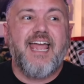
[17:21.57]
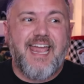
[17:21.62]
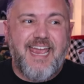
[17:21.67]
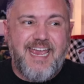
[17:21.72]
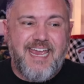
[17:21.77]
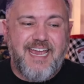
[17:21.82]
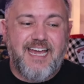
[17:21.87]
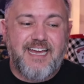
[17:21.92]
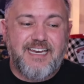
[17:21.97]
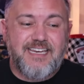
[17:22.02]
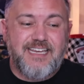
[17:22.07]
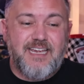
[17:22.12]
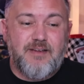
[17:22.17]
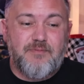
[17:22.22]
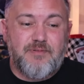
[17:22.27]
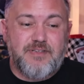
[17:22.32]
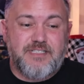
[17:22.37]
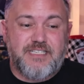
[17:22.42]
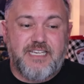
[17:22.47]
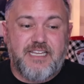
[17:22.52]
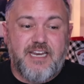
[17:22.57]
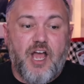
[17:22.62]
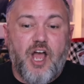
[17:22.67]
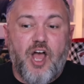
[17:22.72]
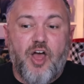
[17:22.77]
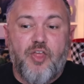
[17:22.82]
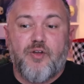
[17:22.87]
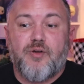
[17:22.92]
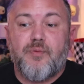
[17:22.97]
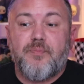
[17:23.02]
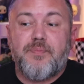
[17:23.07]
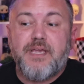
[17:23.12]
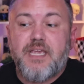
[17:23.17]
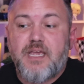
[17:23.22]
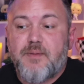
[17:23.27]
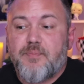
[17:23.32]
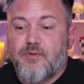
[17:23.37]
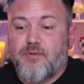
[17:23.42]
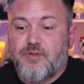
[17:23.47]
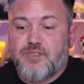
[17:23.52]
And it was in other
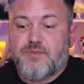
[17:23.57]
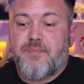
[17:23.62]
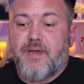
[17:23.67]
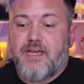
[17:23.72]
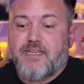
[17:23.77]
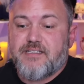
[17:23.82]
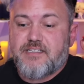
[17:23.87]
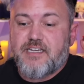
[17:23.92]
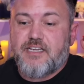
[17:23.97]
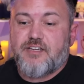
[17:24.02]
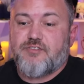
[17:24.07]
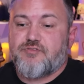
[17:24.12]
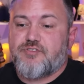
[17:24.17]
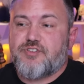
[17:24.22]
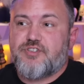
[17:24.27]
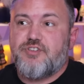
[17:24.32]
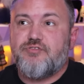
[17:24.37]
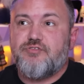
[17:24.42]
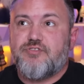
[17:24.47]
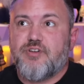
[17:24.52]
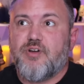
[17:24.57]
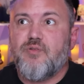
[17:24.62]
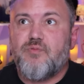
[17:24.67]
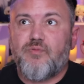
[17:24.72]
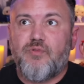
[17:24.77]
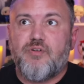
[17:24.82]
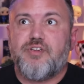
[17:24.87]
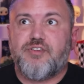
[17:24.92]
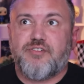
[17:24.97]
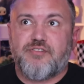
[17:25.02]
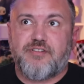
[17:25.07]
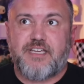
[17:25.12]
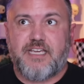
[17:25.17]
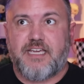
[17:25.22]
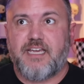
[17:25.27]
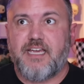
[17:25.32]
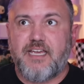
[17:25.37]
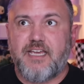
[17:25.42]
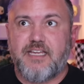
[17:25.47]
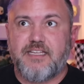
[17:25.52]
people's best interest. You don't want your
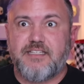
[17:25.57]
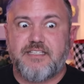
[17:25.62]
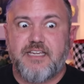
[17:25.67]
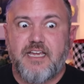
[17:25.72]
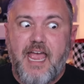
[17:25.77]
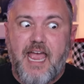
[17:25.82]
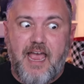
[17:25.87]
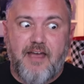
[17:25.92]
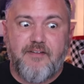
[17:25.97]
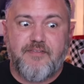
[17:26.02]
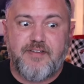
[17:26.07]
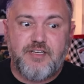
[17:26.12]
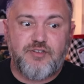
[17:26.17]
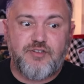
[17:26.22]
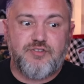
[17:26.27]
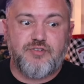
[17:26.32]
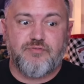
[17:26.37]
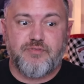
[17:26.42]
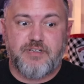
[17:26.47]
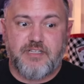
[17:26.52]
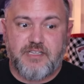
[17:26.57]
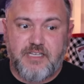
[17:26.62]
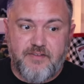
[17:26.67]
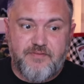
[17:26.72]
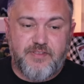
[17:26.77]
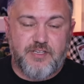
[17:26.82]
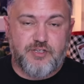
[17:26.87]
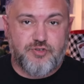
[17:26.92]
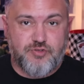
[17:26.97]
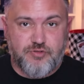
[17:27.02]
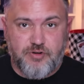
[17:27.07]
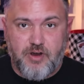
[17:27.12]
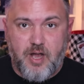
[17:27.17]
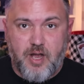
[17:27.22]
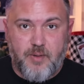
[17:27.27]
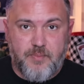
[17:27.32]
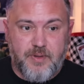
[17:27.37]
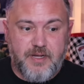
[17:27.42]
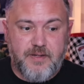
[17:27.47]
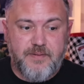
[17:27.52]
kids having to relive this
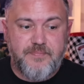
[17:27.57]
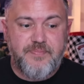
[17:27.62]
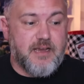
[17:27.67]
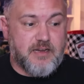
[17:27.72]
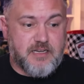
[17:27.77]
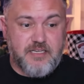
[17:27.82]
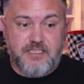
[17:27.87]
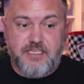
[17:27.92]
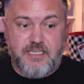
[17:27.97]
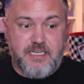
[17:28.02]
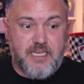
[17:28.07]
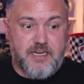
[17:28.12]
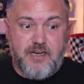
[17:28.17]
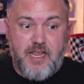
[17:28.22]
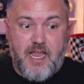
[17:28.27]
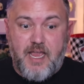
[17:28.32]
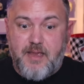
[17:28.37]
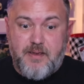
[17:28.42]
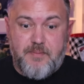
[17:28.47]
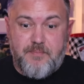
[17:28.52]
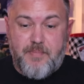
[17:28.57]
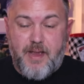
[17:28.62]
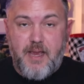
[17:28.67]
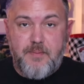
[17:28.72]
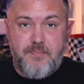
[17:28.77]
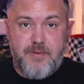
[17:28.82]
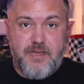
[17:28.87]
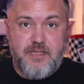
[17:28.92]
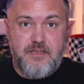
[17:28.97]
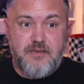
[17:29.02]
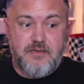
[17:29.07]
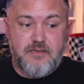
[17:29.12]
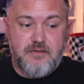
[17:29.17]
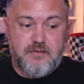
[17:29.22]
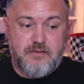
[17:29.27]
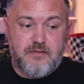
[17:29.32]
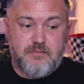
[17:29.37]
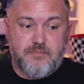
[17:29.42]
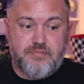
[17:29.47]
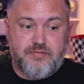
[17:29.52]
trauma because, again, in my
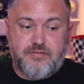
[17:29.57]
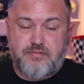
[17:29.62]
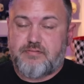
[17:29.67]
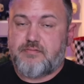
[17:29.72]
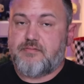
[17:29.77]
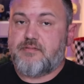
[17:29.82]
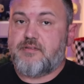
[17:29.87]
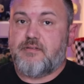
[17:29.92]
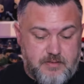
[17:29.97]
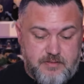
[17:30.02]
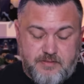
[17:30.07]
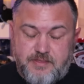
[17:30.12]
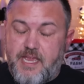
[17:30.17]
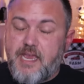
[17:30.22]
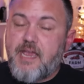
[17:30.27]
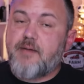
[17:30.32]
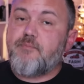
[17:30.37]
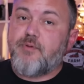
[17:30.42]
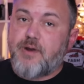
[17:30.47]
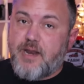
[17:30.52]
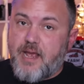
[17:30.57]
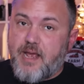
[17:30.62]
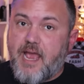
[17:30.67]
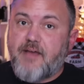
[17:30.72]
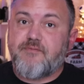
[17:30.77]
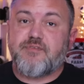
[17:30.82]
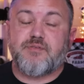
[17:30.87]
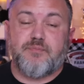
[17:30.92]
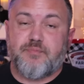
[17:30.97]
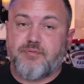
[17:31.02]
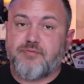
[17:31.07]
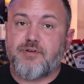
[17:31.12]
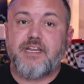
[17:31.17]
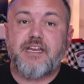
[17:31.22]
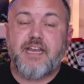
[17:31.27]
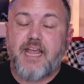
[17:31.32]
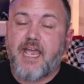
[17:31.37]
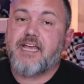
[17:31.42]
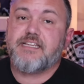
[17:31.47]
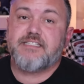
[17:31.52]
opinion, they would have some
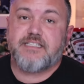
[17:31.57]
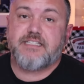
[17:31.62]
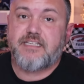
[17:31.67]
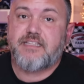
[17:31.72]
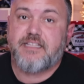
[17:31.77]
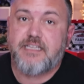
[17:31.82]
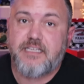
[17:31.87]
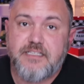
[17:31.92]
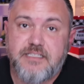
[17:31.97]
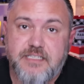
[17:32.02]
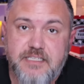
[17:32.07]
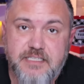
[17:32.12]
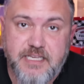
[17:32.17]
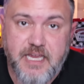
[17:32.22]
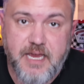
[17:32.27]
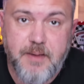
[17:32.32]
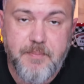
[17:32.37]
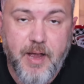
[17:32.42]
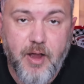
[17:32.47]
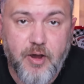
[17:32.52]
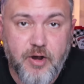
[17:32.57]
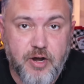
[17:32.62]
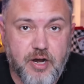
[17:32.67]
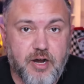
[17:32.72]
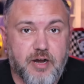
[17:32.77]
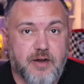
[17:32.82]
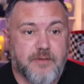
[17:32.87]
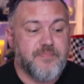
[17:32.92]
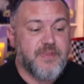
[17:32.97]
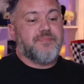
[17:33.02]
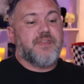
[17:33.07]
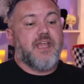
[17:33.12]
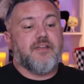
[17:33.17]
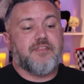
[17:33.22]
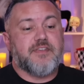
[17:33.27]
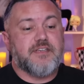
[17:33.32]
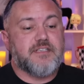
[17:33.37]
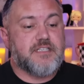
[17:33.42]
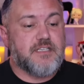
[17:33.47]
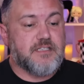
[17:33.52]
pretty nasty things to say about her. Now,
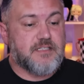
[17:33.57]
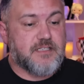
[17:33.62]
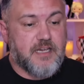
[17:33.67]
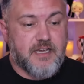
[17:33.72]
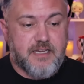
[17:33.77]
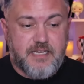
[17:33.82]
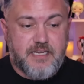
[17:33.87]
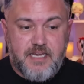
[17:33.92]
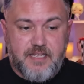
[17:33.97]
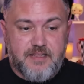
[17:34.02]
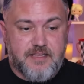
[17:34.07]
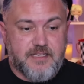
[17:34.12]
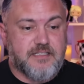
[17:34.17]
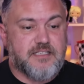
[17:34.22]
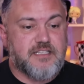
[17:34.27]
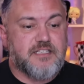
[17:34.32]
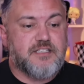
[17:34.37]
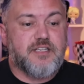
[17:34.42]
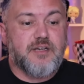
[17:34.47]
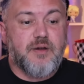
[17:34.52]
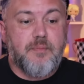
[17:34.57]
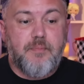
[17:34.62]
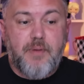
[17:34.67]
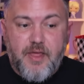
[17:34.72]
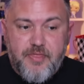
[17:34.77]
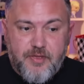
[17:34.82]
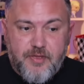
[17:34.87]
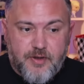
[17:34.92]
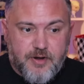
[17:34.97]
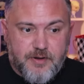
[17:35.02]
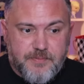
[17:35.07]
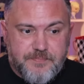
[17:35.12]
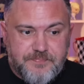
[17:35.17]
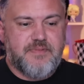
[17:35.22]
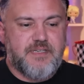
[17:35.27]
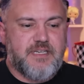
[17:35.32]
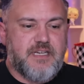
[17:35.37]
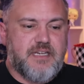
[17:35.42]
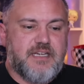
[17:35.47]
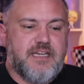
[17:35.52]
this is, again, this is their mother.
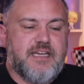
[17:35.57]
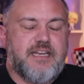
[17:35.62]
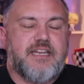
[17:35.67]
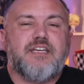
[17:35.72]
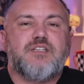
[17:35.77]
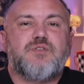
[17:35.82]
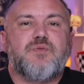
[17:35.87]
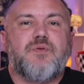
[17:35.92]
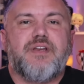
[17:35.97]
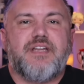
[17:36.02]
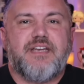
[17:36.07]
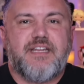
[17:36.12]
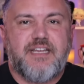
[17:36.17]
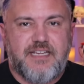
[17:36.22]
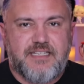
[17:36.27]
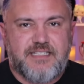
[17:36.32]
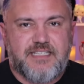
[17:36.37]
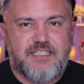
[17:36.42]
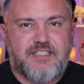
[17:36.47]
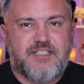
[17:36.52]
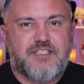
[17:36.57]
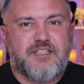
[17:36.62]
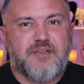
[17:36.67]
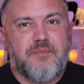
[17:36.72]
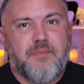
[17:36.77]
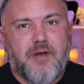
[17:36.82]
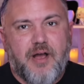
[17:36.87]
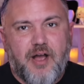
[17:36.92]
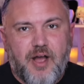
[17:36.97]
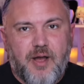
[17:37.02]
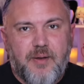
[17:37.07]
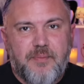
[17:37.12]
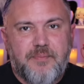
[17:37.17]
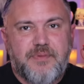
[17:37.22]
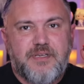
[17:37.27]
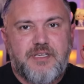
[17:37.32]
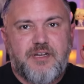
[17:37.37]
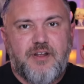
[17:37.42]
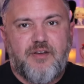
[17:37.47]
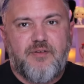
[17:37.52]
It is what it is. It's their
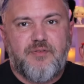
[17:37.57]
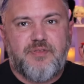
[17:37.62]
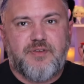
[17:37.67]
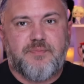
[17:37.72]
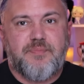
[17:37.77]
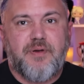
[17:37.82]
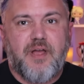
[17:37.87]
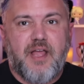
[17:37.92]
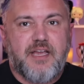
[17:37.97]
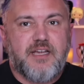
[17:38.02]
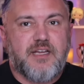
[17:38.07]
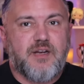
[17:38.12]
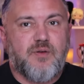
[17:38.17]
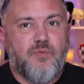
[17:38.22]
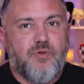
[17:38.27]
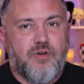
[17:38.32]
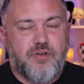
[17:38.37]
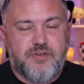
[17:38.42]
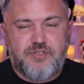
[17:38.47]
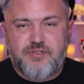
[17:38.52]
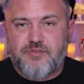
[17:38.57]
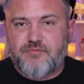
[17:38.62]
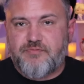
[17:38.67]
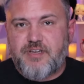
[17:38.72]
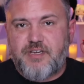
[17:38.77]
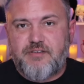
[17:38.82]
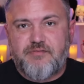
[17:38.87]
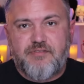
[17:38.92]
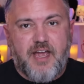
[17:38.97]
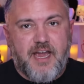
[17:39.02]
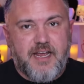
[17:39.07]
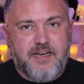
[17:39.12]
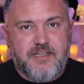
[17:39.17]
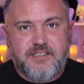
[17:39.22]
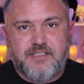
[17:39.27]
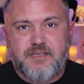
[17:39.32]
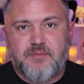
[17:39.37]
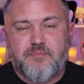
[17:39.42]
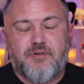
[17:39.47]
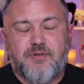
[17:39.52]
mom. You know, they're probably going to want to reunite
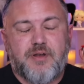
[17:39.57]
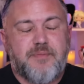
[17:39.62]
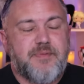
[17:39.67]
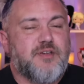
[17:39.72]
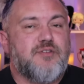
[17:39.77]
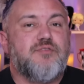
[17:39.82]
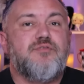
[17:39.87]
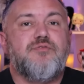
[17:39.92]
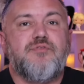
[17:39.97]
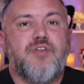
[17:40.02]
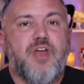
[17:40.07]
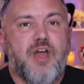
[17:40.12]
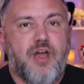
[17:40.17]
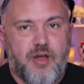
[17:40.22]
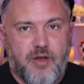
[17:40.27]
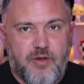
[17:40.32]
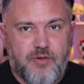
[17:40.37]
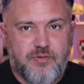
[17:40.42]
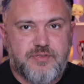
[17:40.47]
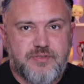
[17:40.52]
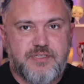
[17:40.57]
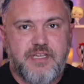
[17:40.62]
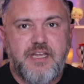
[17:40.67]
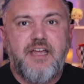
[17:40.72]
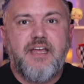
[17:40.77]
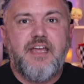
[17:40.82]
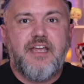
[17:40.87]
at some point. I mean, who knows?